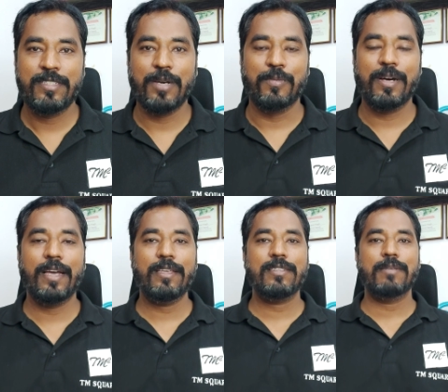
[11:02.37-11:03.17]
So
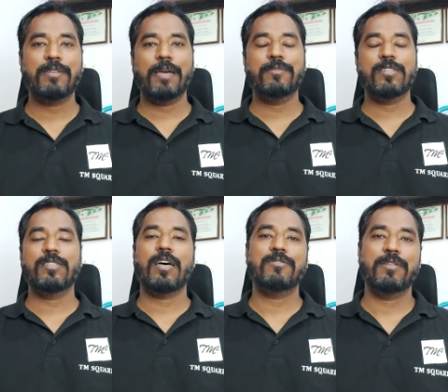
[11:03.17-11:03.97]
I think sometimes this
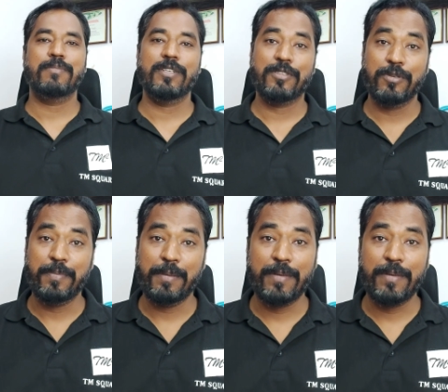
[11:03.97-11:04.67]
is how simple it could be,